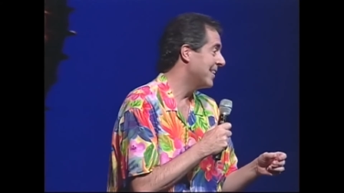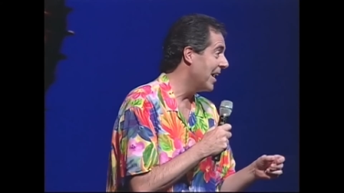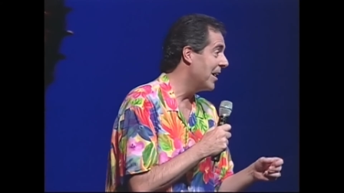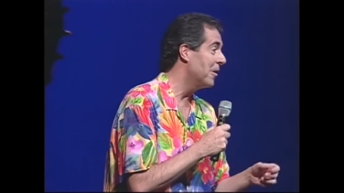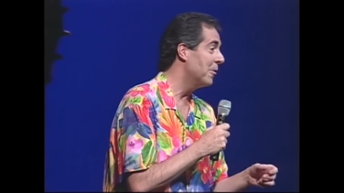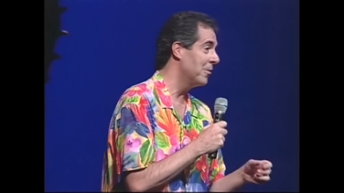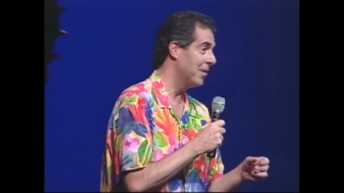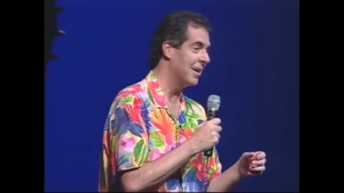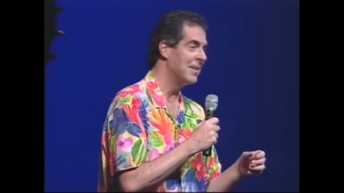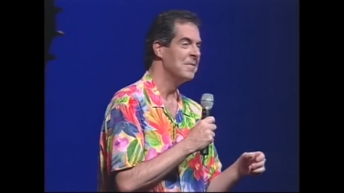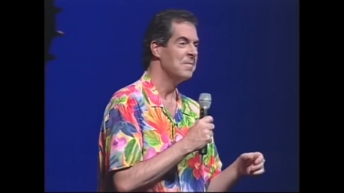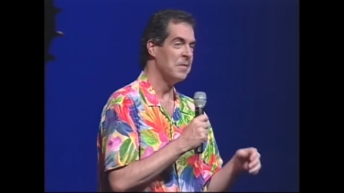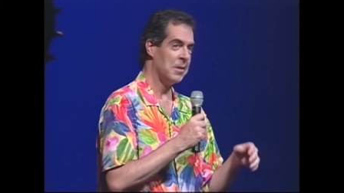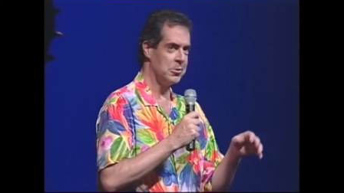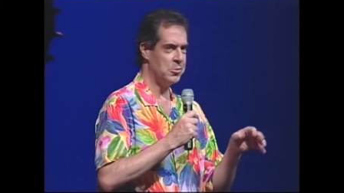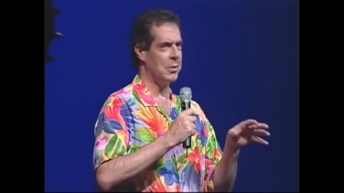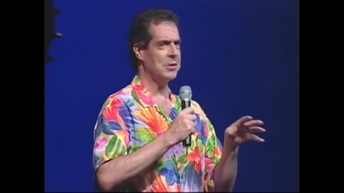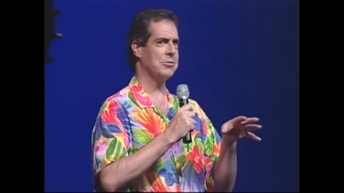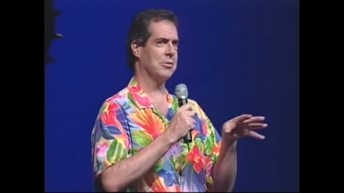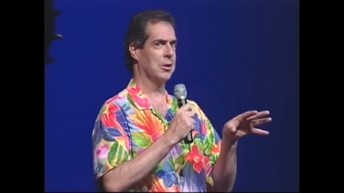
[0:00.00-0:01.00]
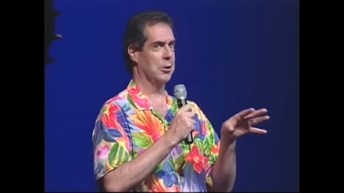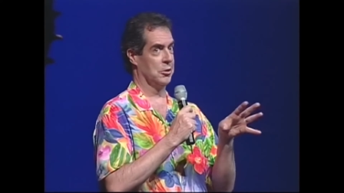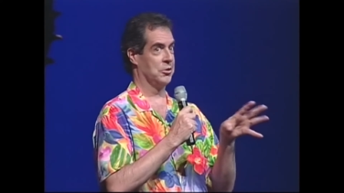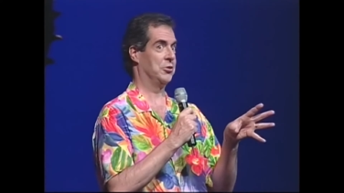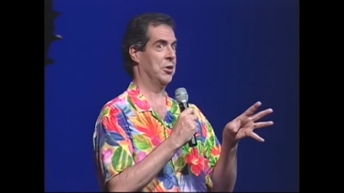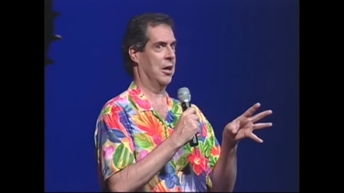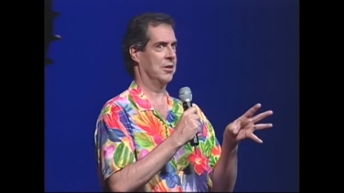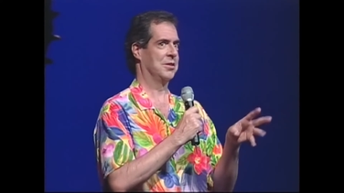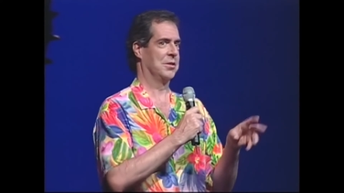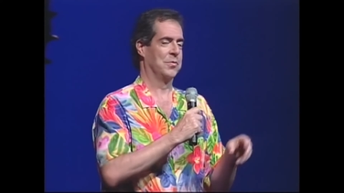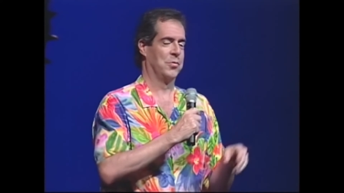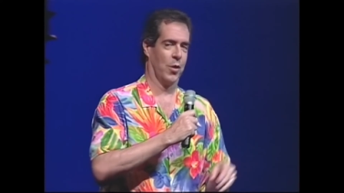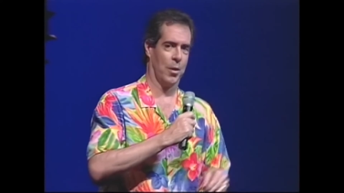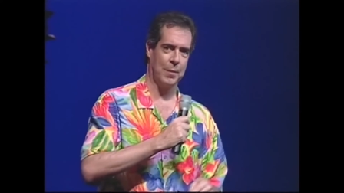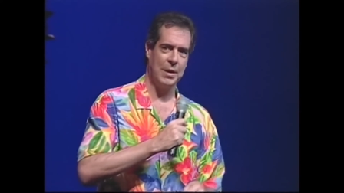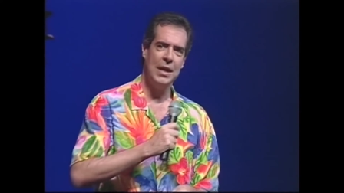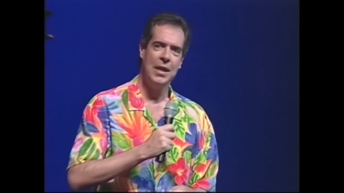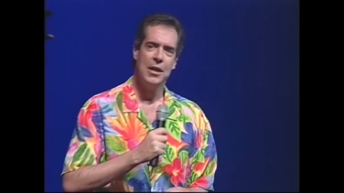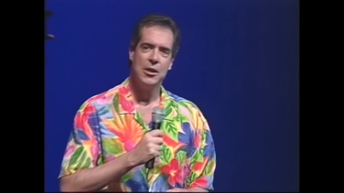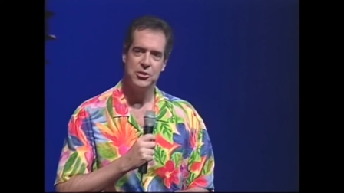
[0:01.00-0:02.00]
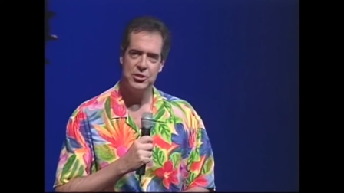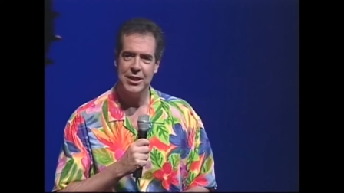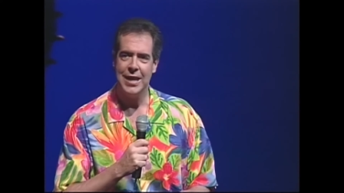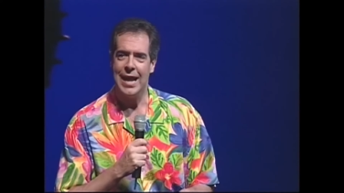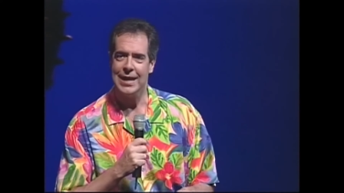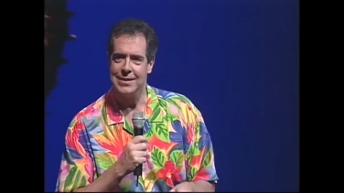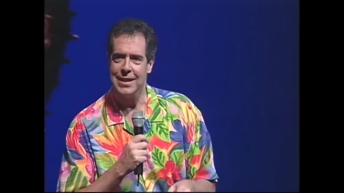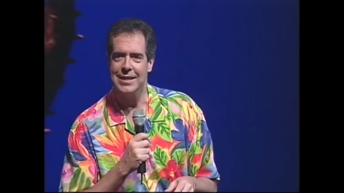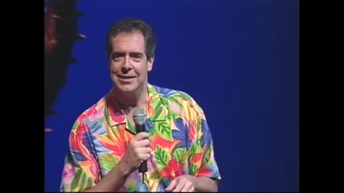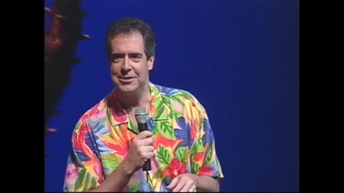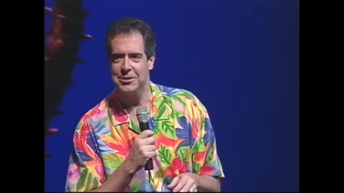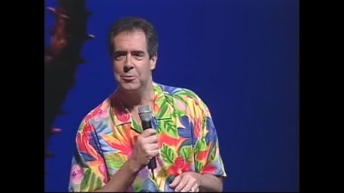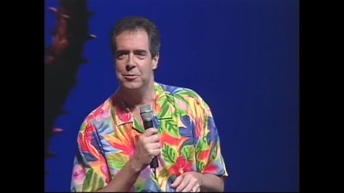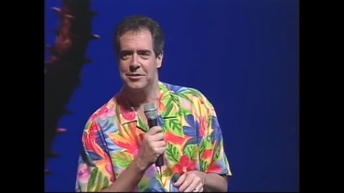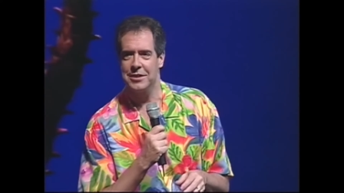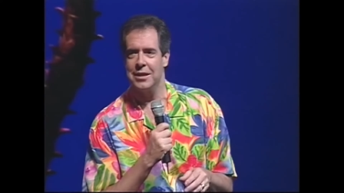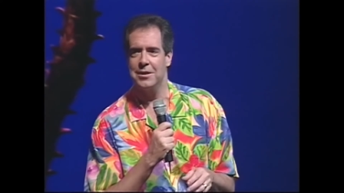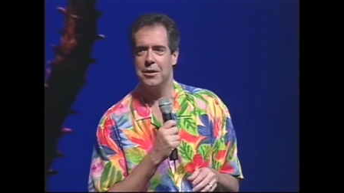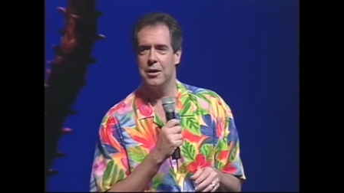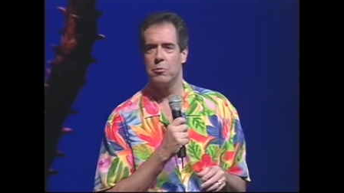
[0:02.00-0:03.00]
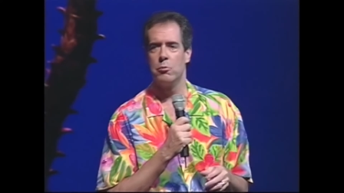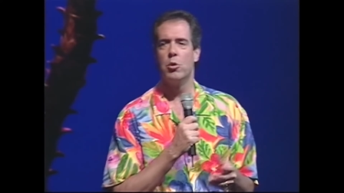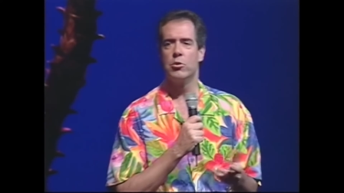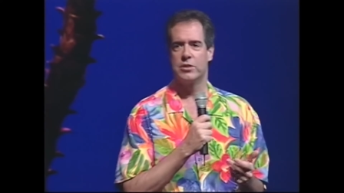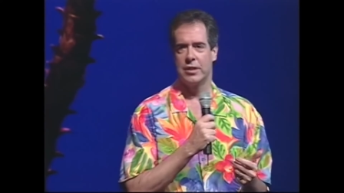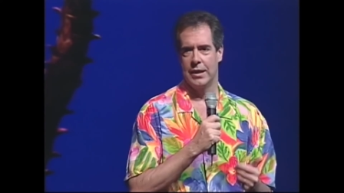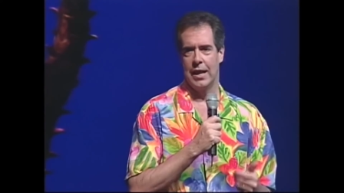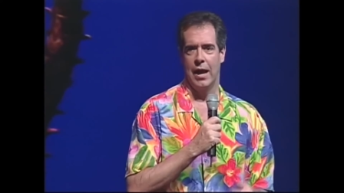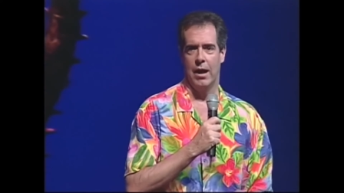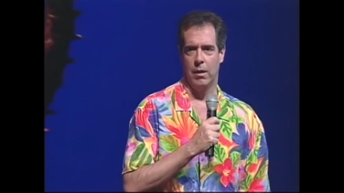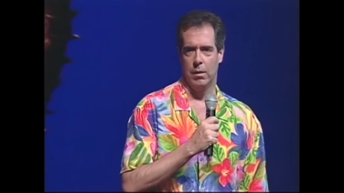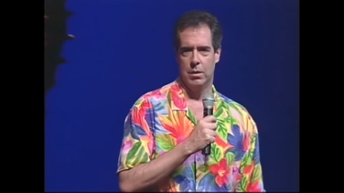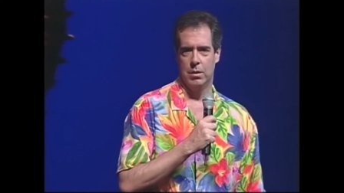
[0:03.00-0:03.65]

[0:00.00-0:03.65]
get her to dress a little saucy for me, she acted like she was getting a root canal.